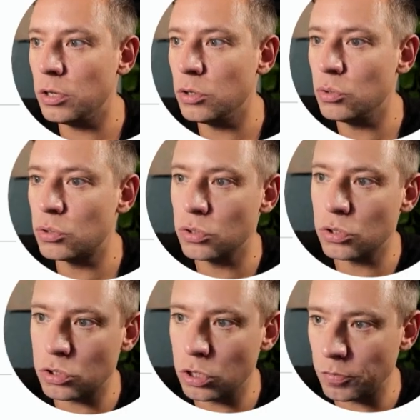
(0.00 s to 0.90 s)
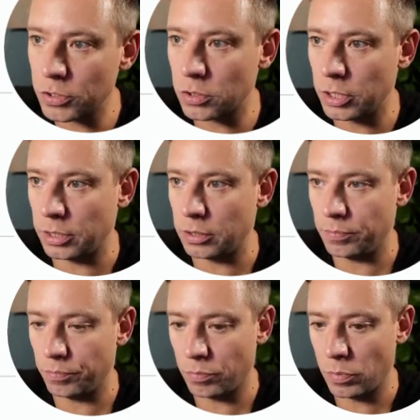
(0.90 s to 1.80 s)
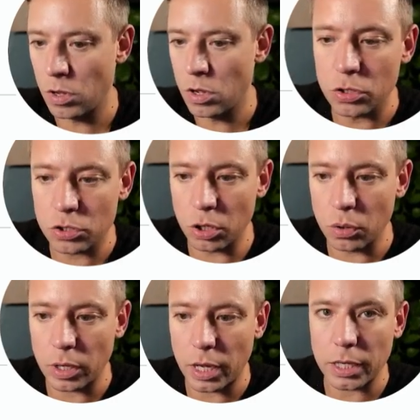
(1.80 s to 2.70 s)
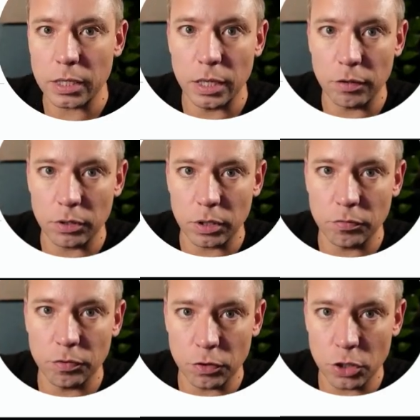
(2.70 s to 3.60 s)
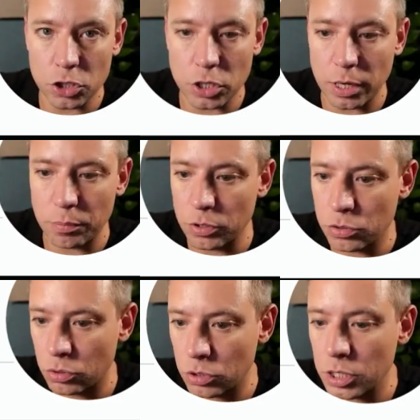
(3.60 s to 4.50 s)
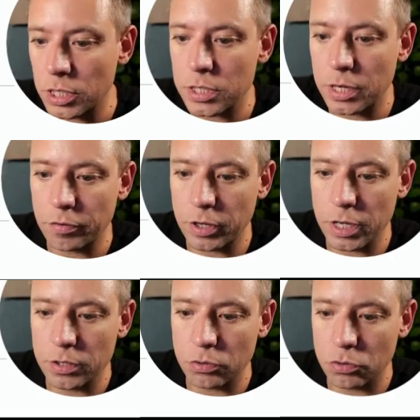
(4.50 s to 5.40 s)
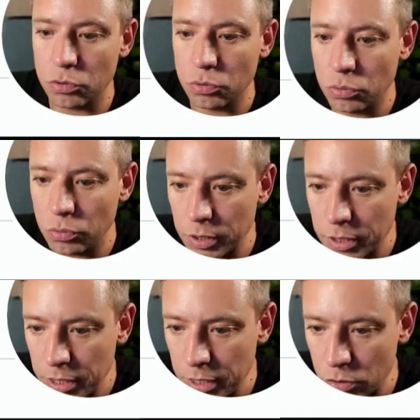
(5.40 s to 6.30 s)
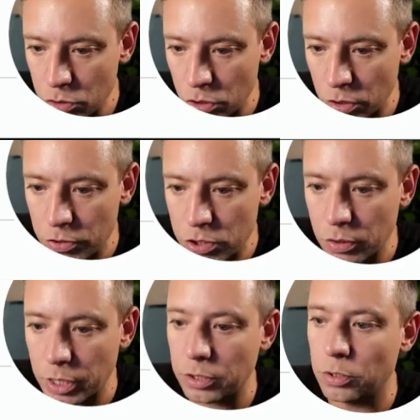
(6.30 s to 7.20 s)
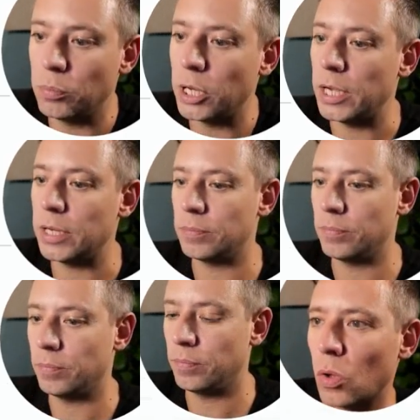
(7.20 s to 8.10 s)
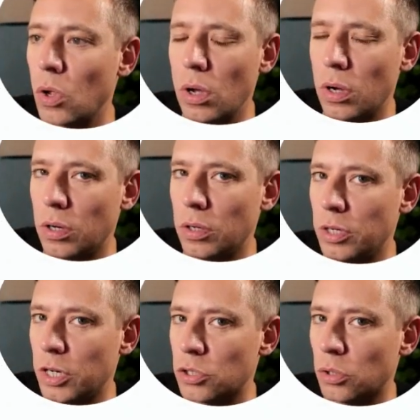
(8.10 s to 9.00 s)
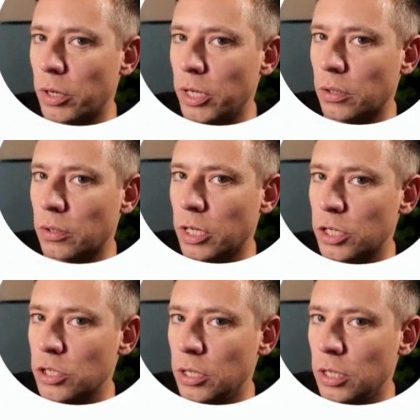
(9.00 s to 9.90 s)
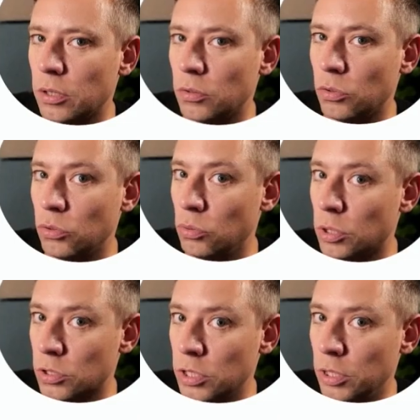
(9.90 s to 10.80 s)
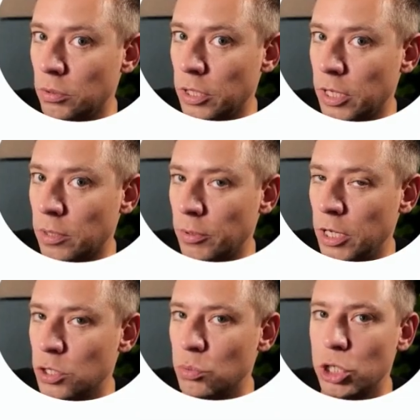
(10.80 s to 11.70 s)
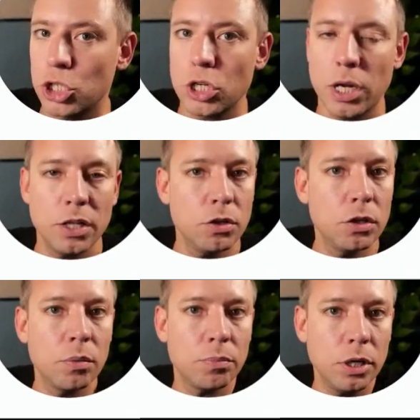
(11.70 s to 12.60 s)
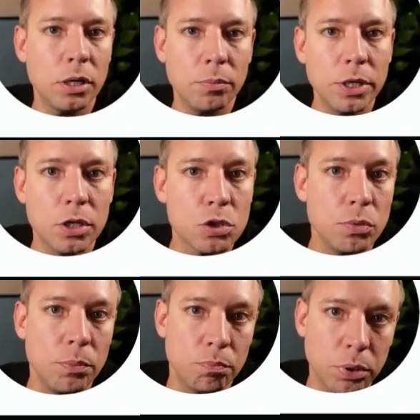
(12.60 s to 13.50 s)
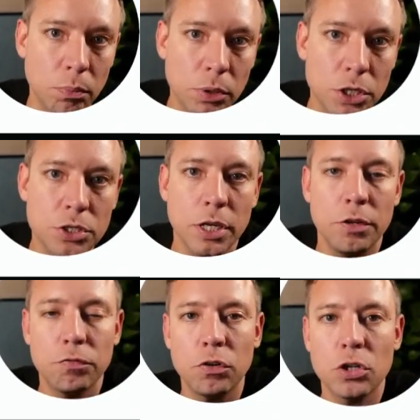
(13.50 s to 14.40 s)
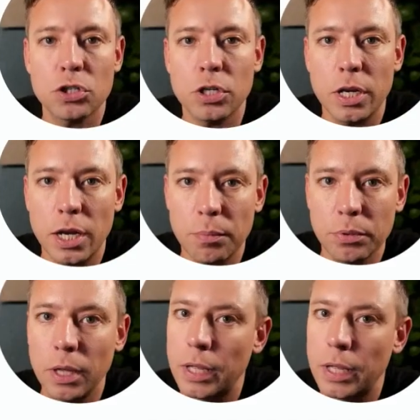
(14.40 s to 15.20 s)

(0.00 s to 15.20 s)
use the service connector. So, at the level of the function app resource, let's navigate to the service connector blade. There's already a connection here to our SQL database, which ended up here because we published a function app